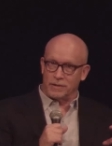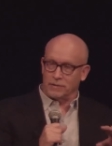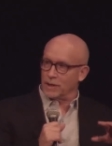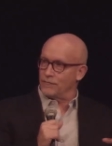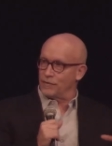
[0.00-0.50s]
you know,
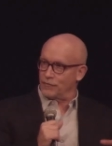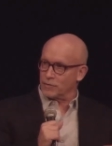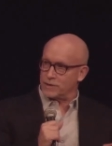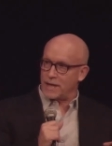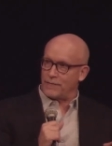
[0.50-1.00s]
love the
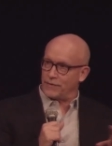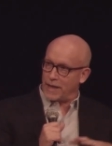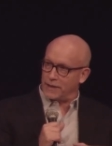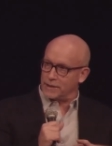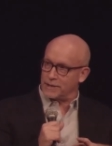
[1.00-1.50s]
first half and
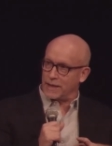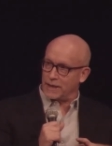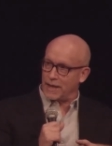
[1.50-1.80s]
hate the second.